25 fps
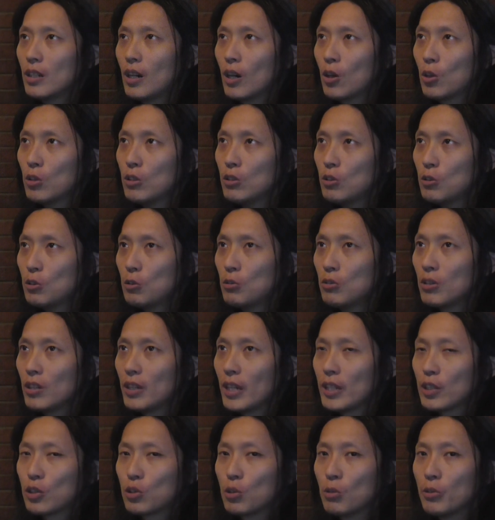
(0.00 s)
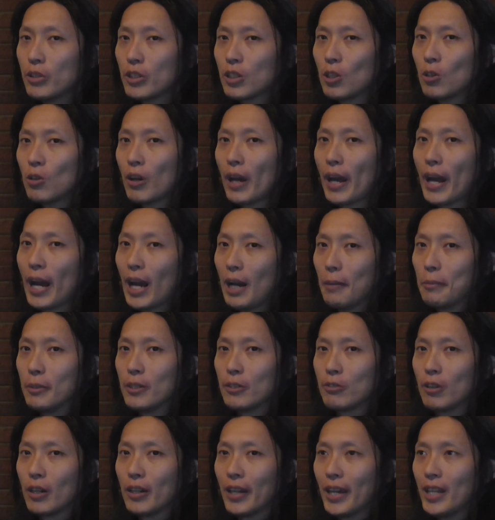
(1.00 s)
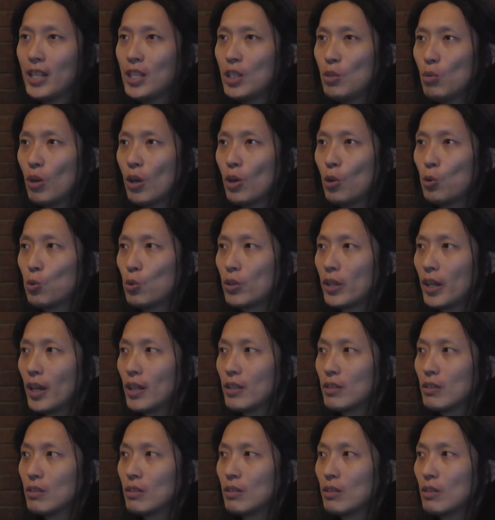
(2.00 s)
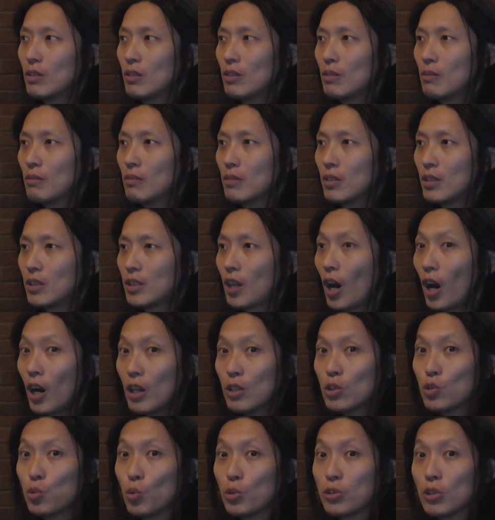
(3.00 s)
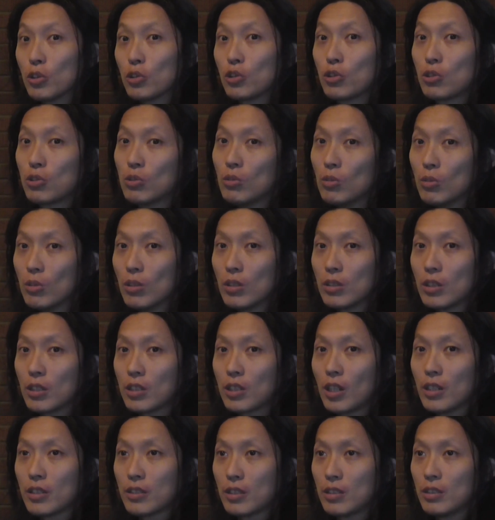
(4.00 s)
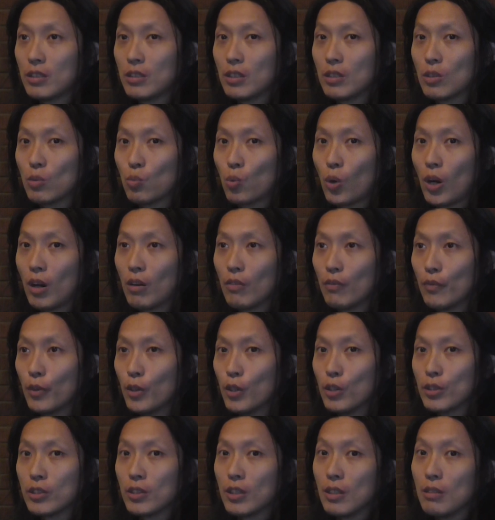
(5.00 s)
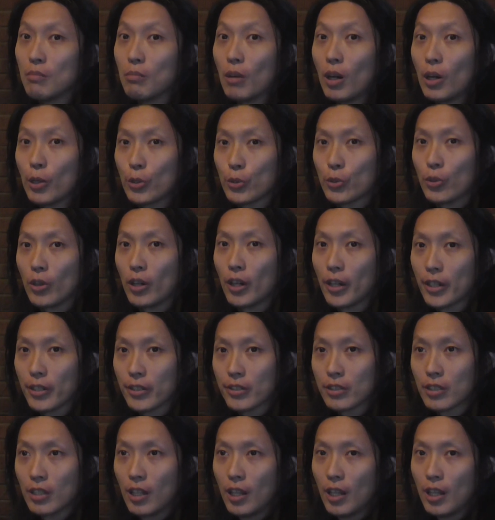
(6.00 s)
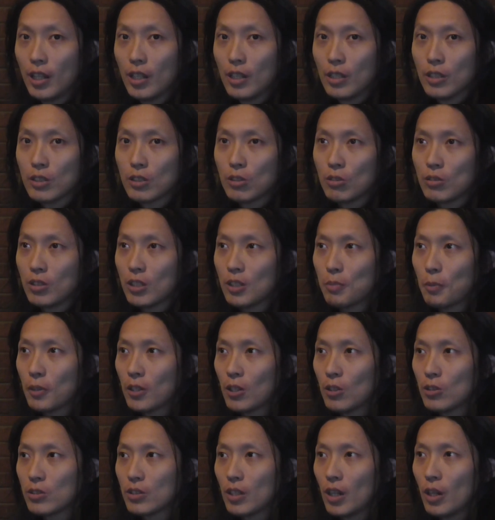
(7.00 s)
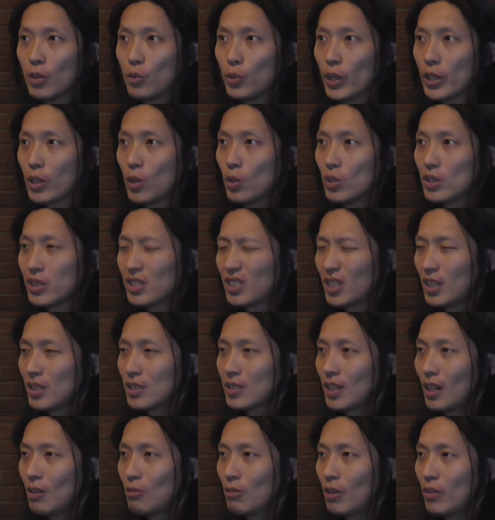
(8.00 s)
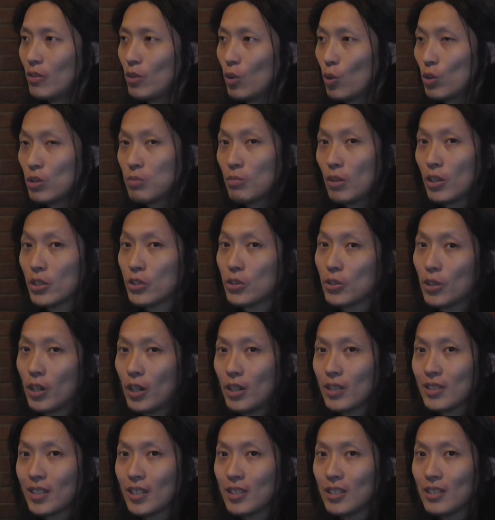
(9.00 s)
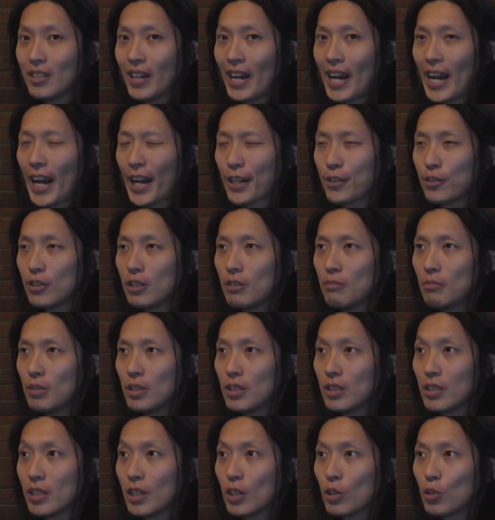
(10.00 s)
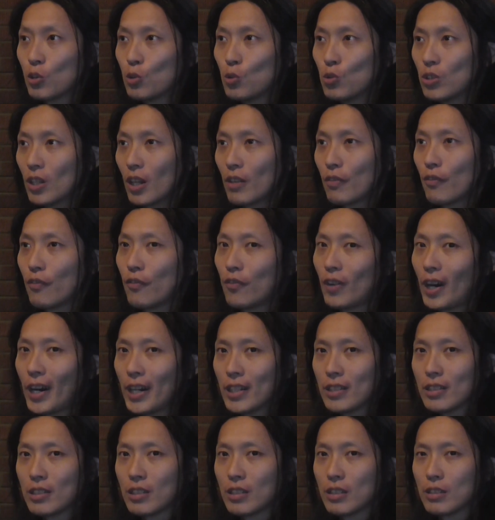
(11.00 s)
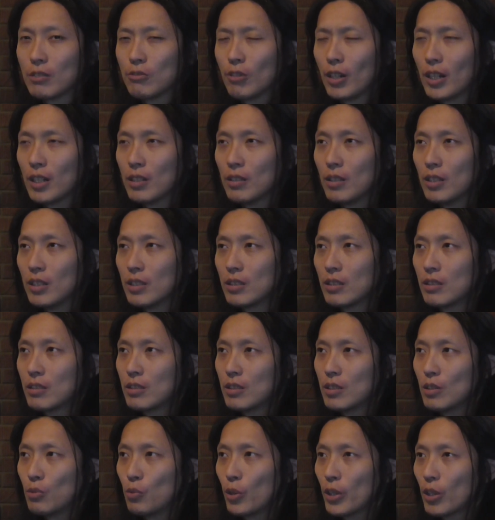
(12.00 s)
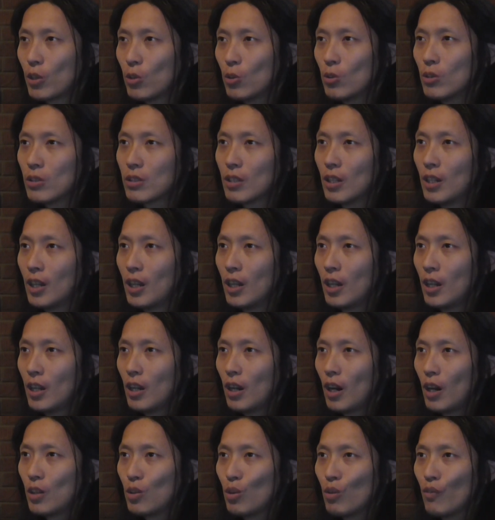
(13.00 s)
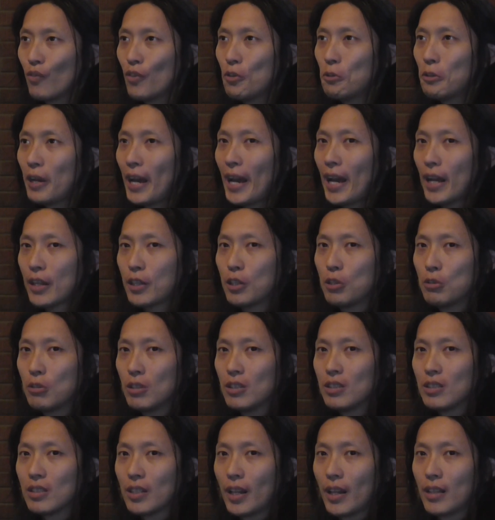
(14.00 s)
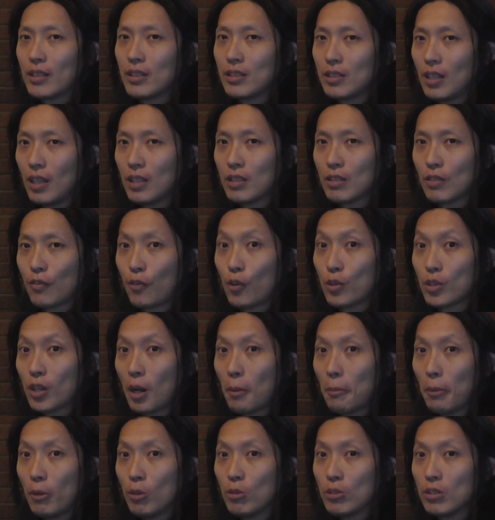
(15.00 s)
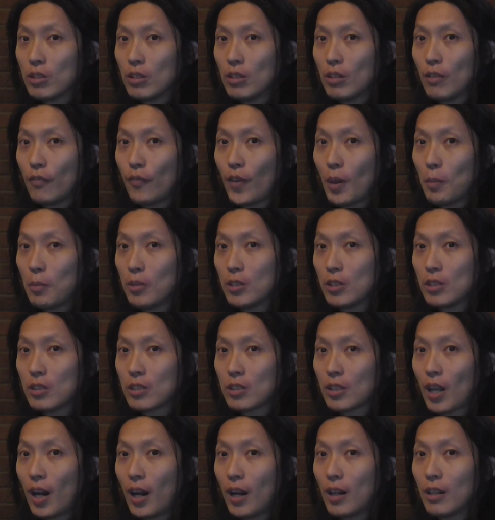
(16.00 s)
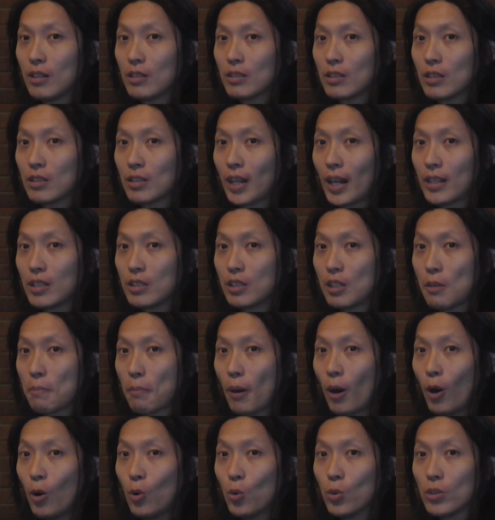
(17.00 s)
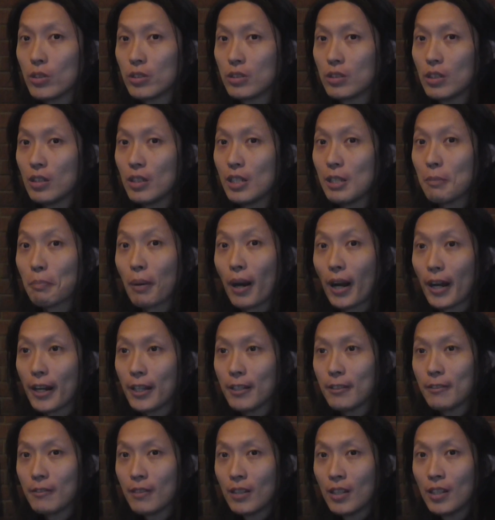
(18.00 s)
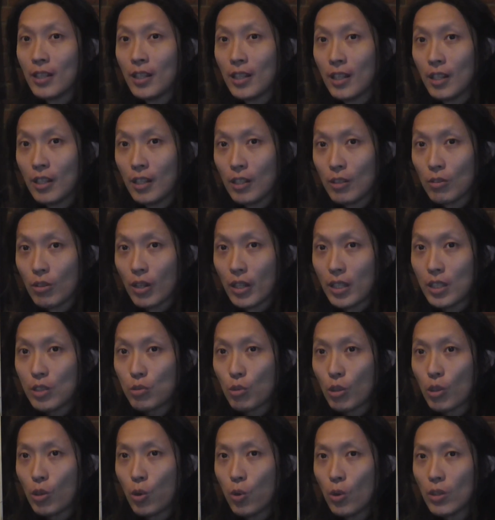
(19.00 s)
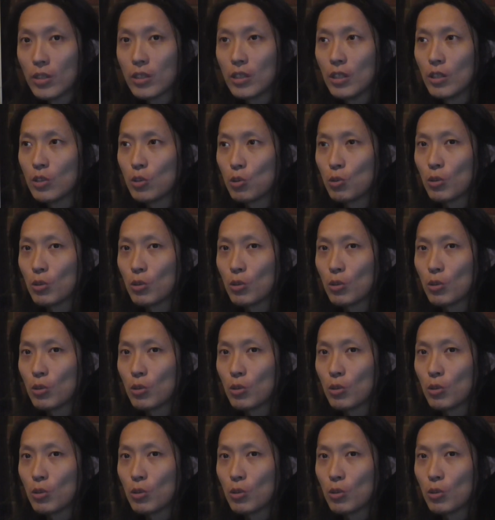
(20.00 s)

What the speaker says: according to the historical habit, right, anyone who can dance with a sword is considered well-versed in martial art. So just because a record says someone knows martial art doesn't actually mean they're good at fighting, right? It's the record are not very accurate in that sense. For example, the famous Tang dynasty poet Li Bai, right? He's recorded